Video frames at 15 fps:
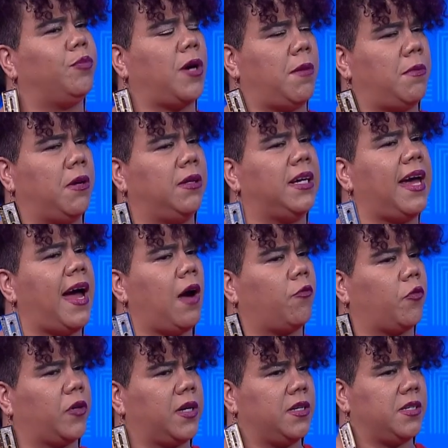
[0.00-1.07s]
primarily
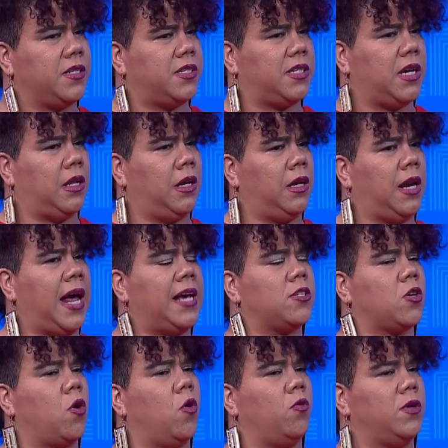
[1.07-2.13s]
African descendant has
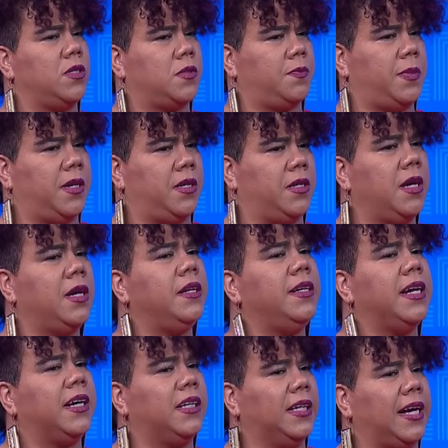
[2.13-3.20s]
always been
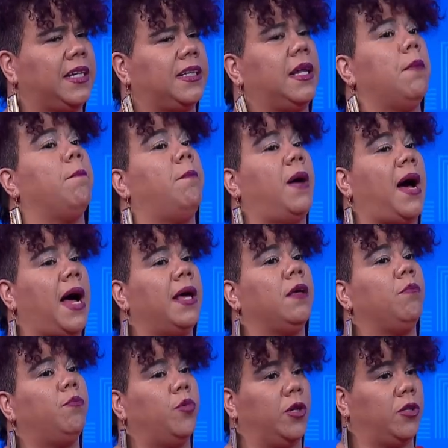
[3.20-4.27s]
neglected by
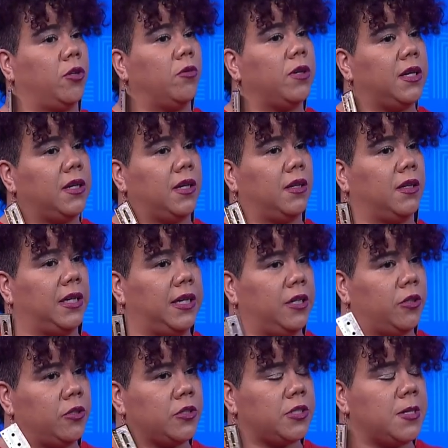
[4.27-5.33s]
Puerto Rican yeah.
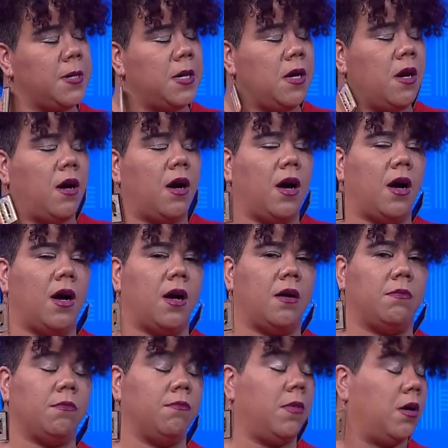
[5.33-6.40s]
leaders.
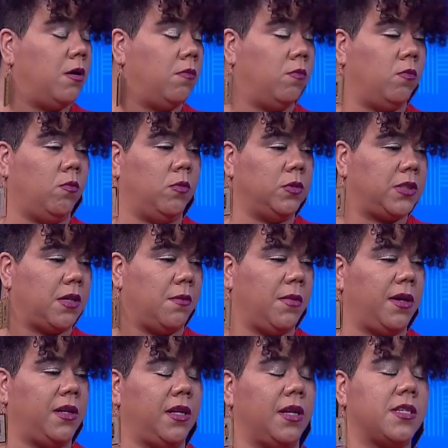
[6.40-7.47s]
Um,
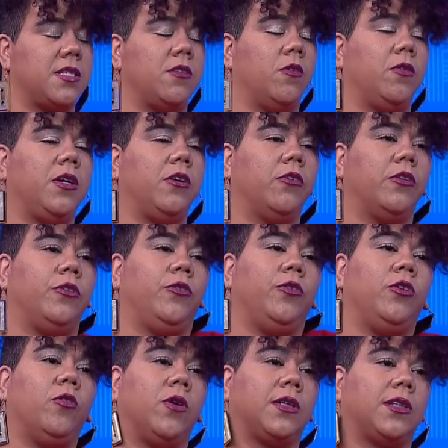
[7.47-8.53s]
somebody that's known here in New
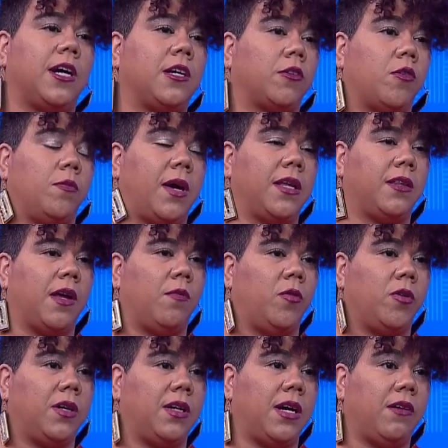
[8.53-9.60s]
York, Dr. Marta
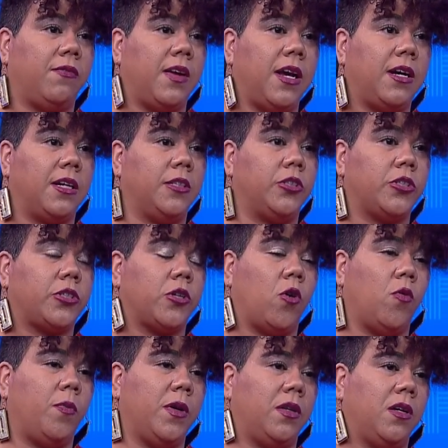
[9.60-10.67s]
Moreno Vega, just
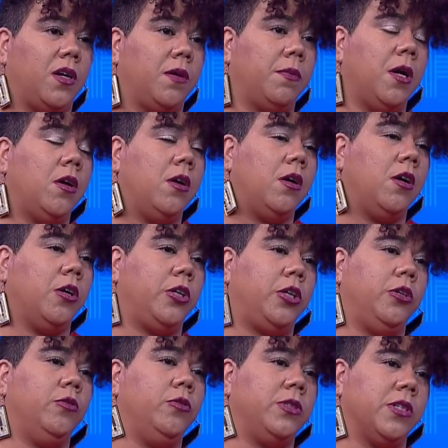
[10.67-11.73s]
opened up a
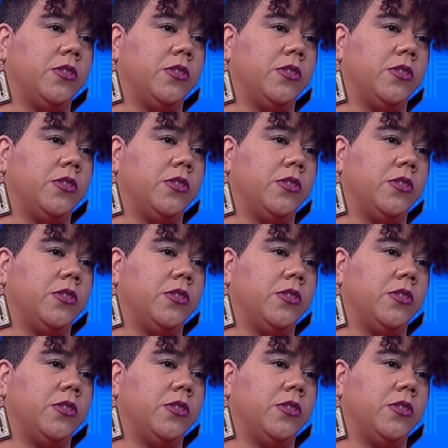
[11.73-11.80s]
huge